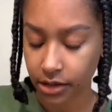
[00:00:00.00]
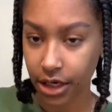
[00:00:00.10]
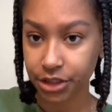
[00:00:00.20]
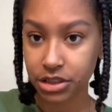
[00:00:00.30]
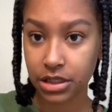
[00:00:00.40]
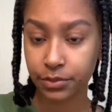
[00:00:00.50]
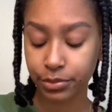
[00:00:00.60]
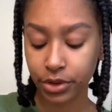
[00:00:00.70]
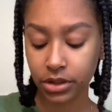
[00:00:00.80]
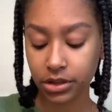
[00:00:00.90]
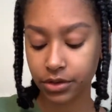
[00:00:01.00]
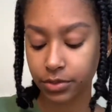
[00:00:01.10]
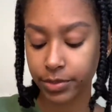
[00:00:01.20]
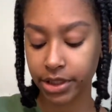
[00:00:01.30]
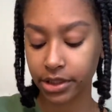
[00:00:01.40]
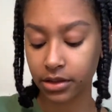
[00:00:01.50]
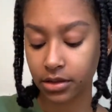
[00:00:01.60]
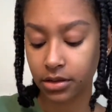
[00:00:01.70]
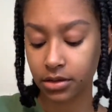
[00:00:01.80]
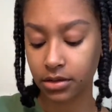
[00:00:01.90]
I just like put a little bit
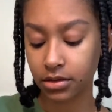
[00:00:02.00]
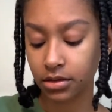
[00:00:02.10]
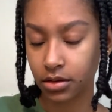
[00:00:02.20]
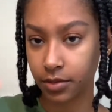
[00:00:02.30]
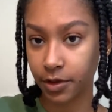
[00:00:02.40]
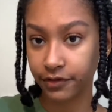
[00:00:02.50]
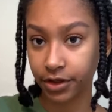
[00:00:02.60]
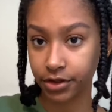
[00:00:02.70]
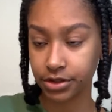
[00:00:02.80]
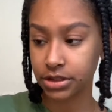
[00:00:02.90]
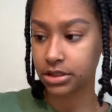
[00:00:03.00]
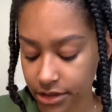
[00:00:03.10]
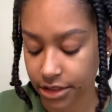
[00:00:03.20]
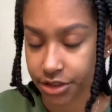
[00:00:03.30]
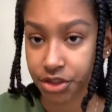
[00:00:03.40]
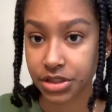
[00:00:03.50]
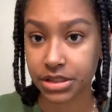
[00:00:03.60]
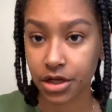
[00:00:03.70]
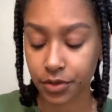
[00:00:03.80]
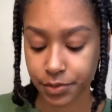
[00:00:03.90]
on my fingers, and this just
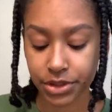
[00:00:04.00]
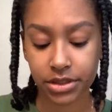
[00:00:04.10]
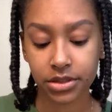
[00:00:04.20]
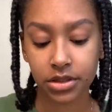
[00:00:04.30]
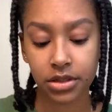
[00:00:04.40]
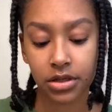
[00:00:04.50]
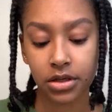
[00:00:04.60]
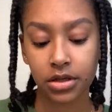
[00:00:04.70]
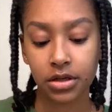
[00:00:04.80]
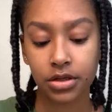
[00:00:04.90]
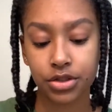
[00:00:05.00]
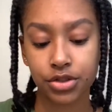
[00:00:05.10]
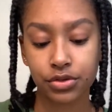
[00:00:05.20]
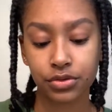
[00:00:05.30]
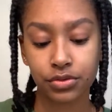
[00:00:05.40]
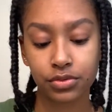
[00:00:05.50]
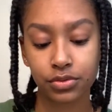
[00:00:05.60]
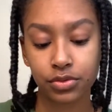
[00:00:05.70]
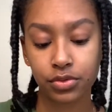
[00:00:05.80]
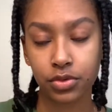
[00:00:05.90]
helps
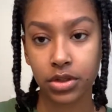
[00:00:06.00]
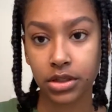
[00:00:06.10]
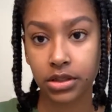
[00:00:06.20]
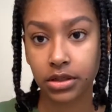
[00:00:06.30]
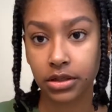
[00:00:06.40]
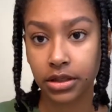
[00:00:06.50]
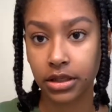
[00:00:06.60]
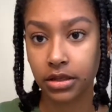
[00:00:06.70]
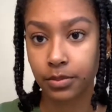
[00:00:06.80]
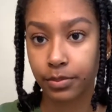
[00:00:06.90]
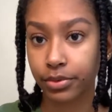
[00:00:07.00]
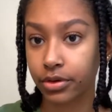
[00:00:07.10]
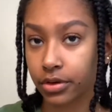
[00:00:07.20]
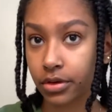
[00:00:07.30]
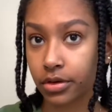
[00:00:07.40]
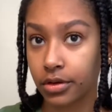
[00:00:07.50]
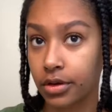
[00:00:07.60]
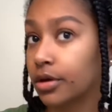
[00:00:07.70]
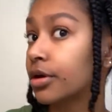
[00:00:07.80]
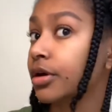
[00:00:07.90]
to keep
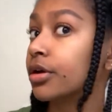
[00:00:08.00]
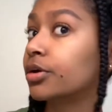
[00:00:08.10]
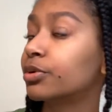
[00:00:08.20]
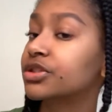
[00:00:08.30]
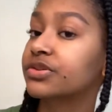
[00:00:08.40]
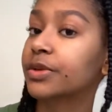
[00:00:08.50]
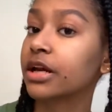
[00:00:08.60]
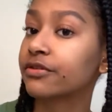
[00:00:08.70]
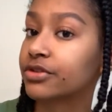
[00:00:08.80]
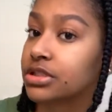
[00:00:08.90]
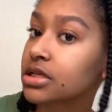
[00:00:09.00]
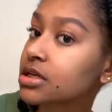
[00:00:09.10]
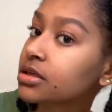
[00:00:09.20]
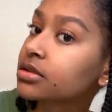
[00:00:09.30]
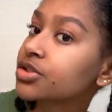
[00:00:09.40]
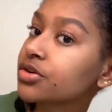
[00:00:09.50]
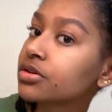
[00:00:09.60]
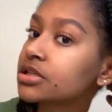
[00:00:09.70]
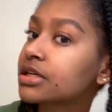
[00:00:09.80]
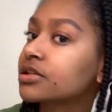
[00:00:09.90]
your braids from getting frizzy during
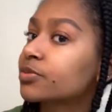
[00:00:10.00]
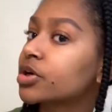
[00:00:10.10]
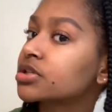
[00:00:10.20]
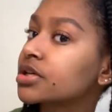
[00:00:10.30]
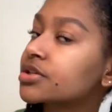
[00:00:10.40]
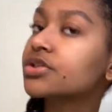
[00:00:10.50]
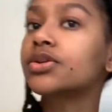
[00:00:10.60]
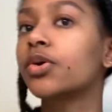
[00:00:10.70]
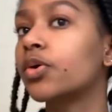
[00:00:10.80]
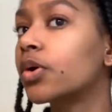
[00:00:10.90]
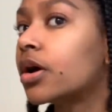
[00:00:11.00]
the takedown process. So